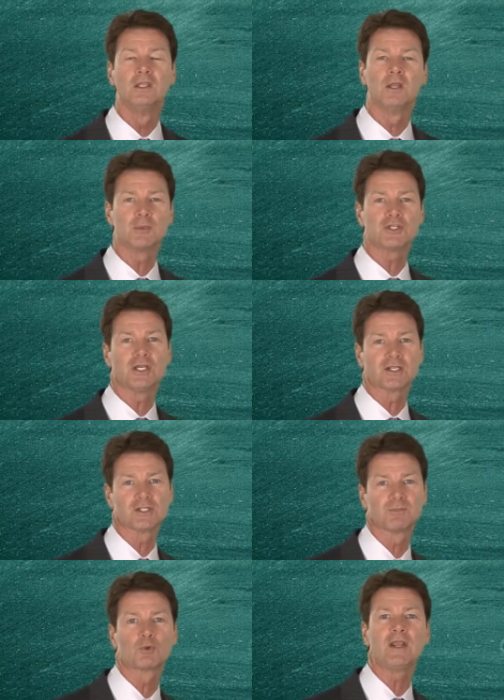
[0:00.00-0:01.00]
Number
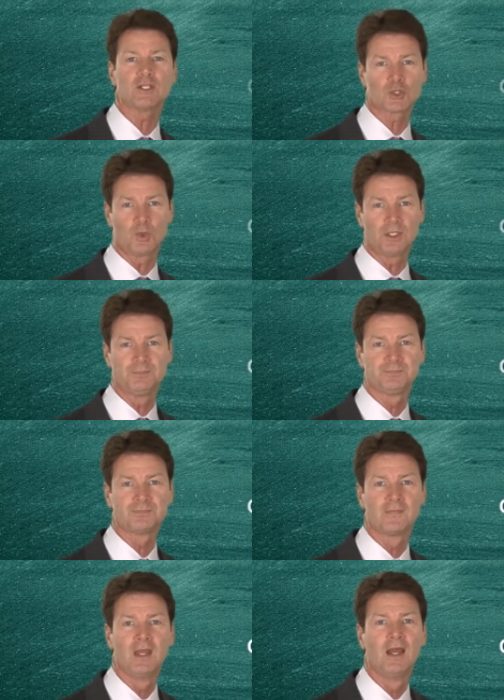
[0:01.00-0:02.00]
six, credit score.
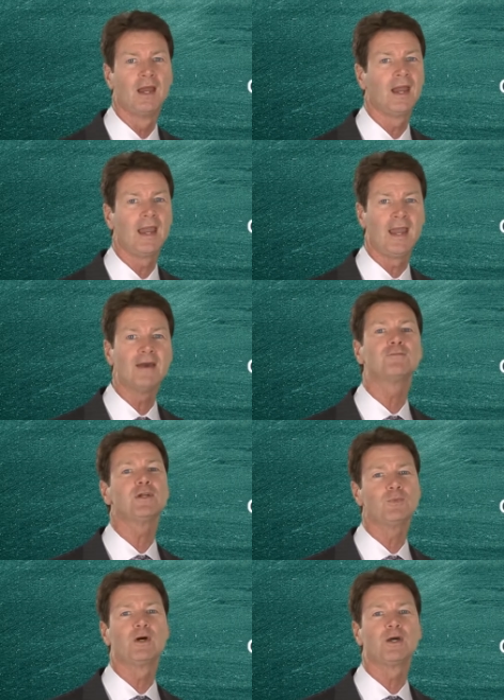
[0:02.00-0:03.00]

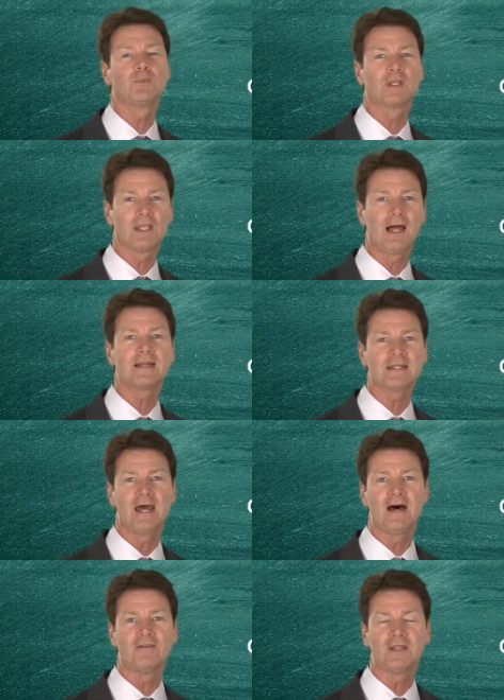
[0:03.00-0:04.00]
Everyone would like to
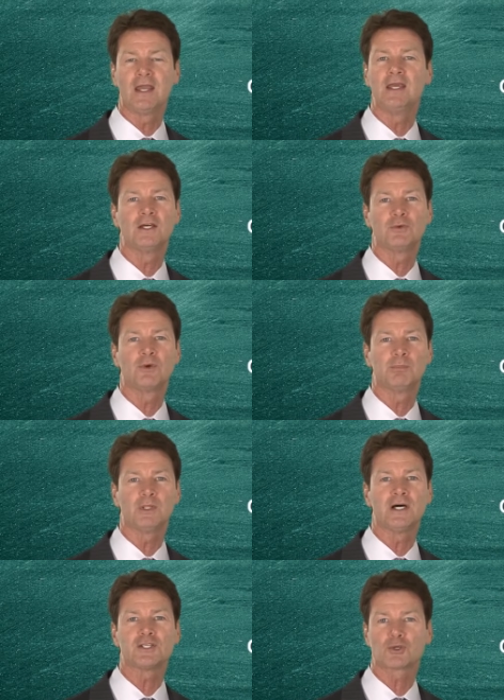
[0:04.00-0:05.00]
have an 800
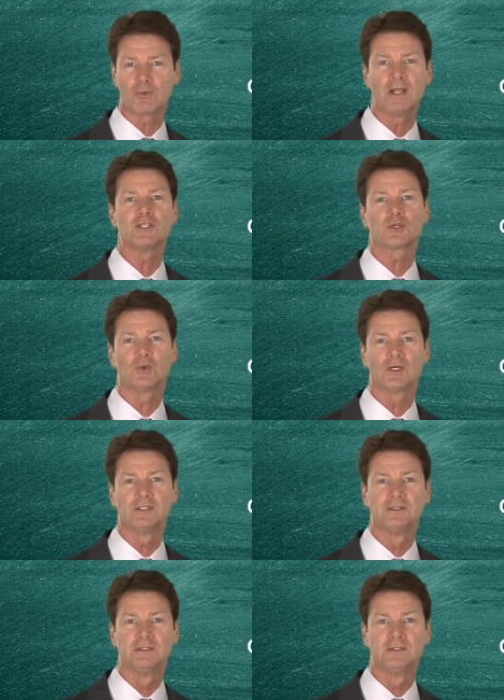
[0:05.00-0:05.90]
plus credit score,